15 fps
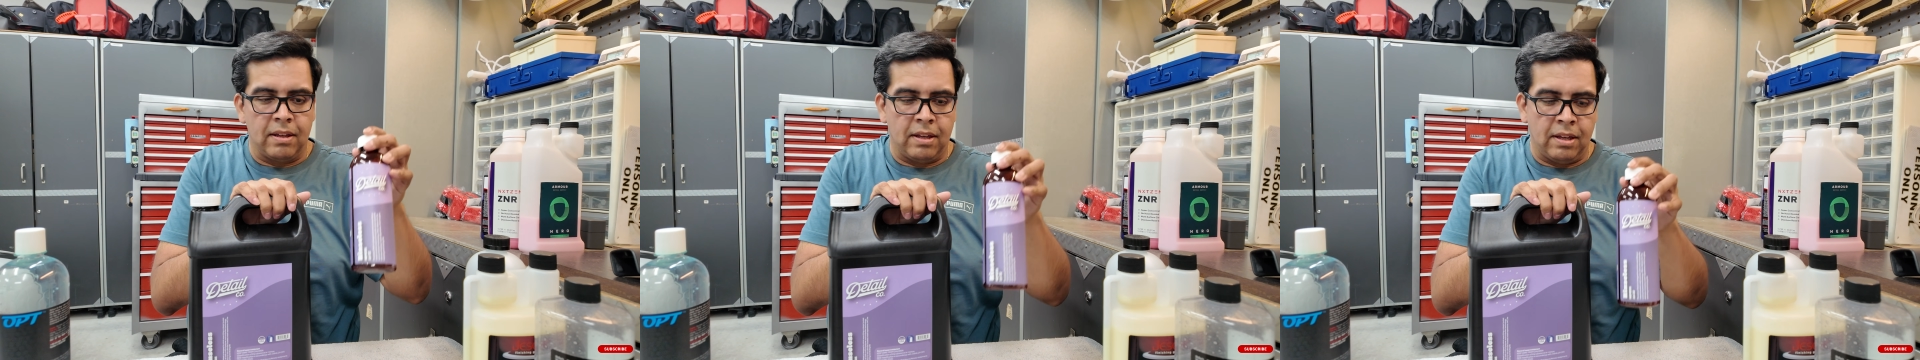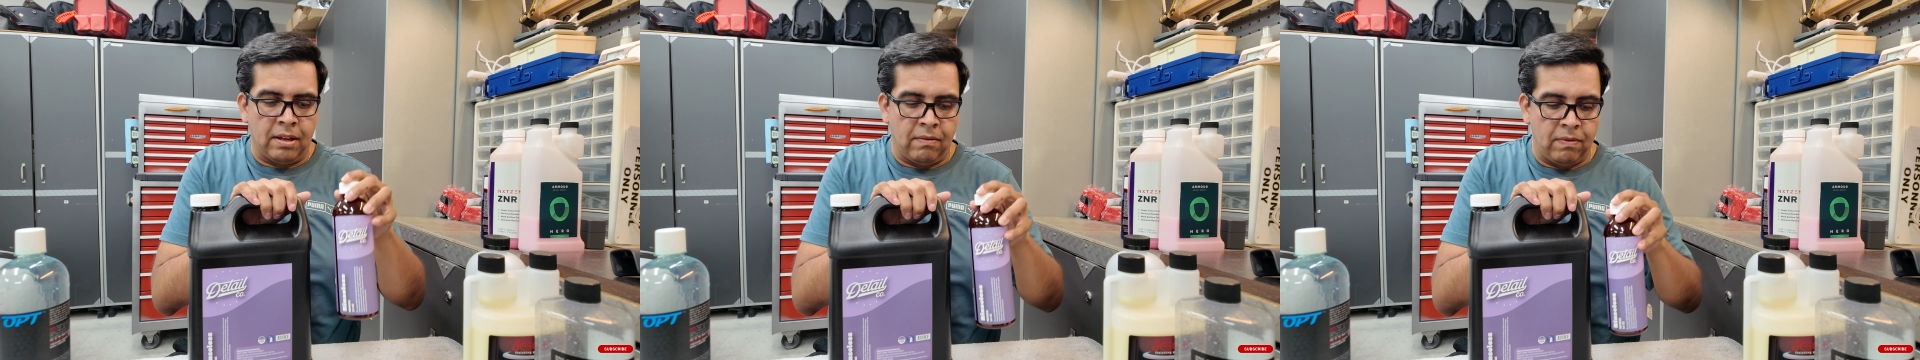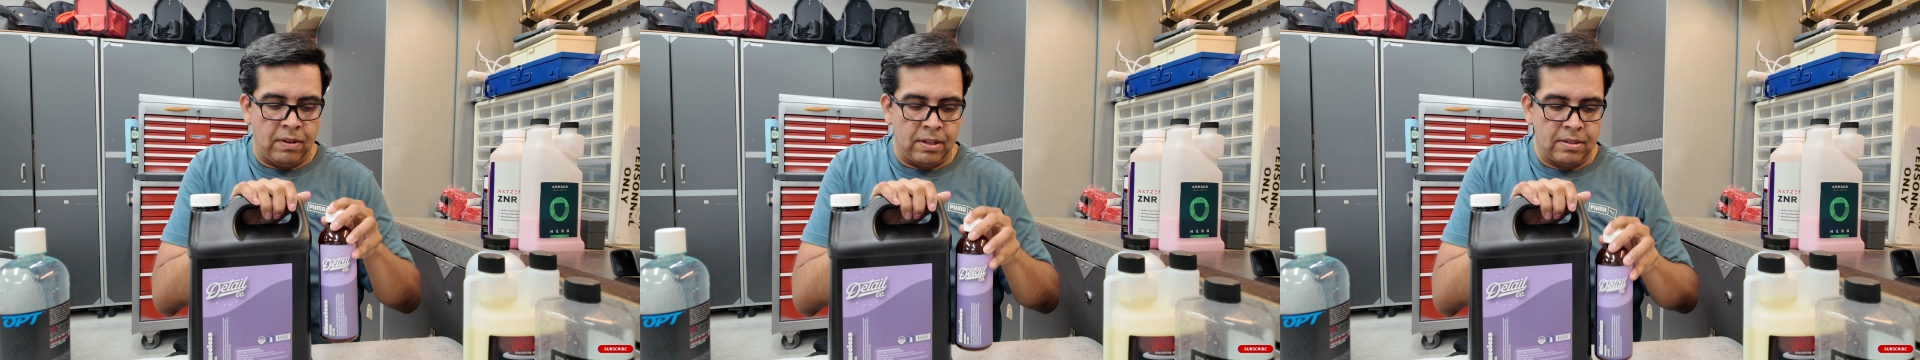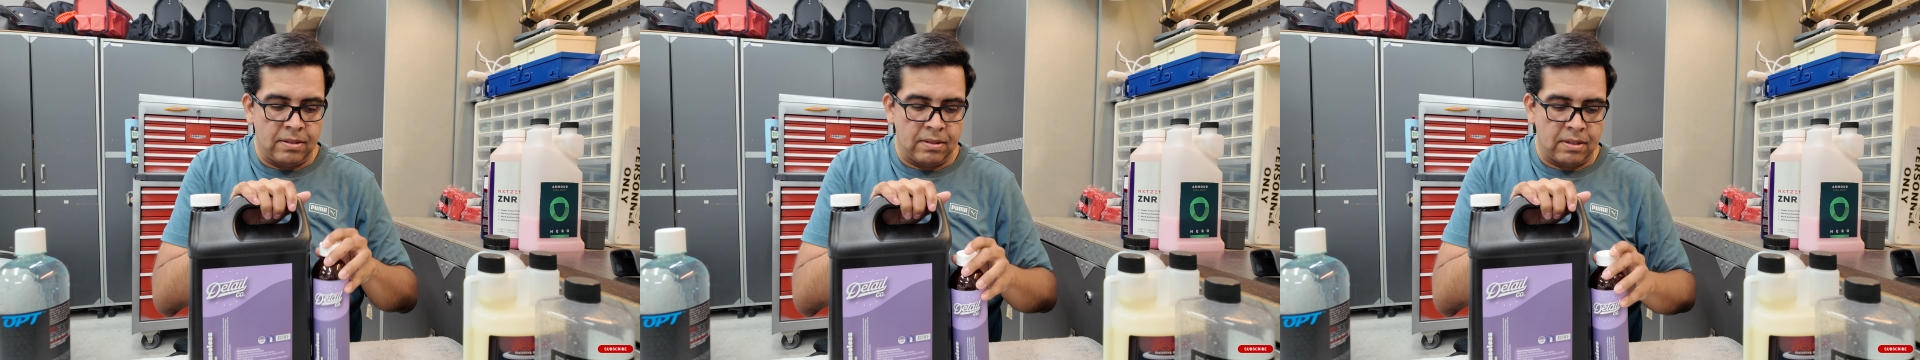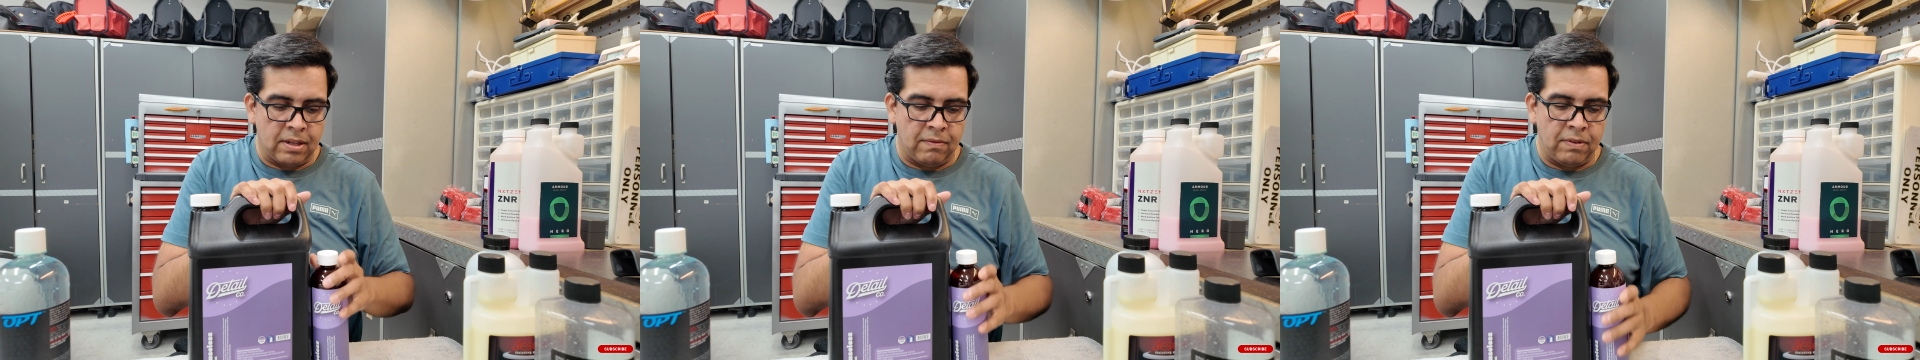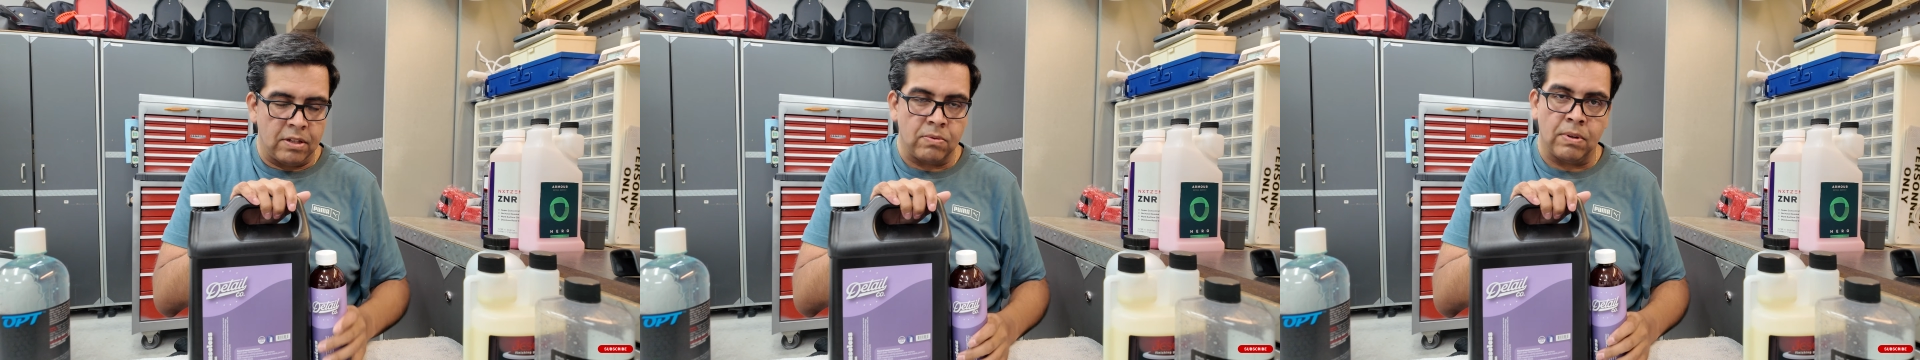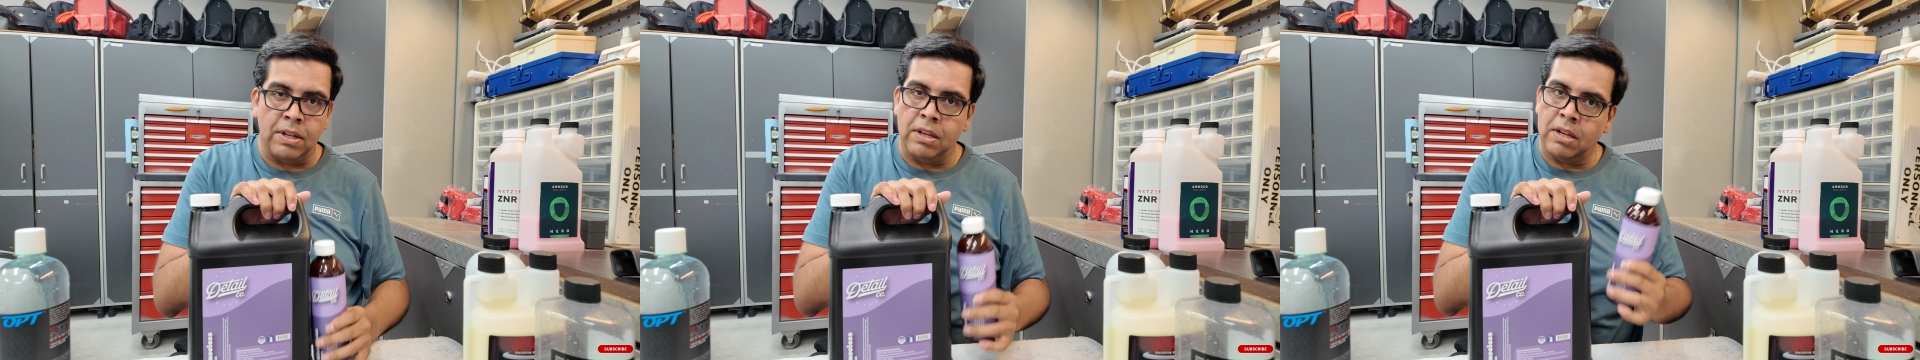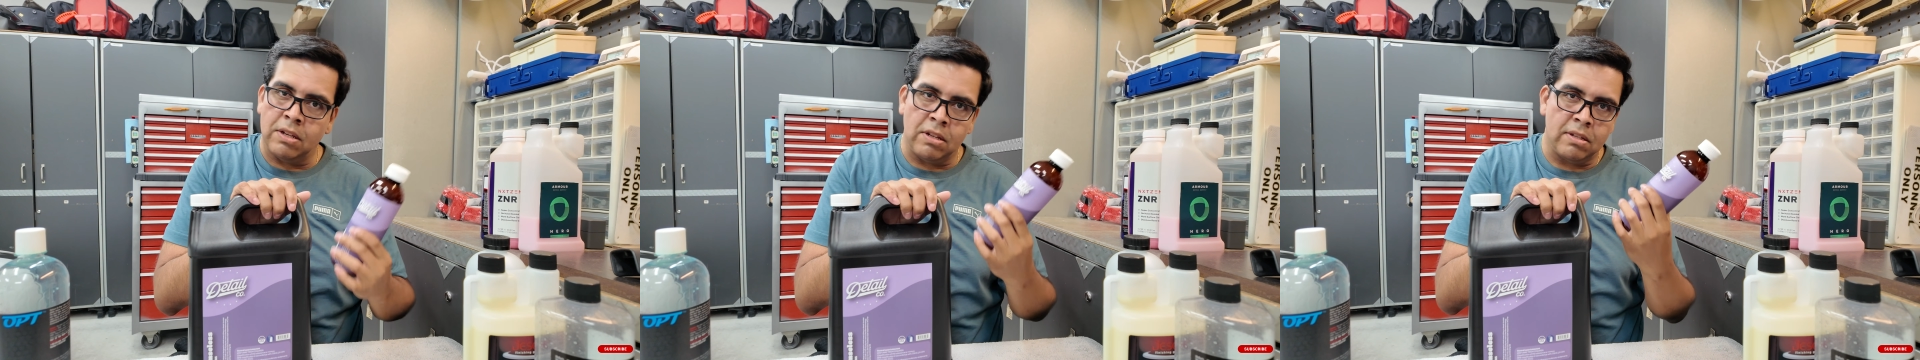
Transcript: of this one, and you can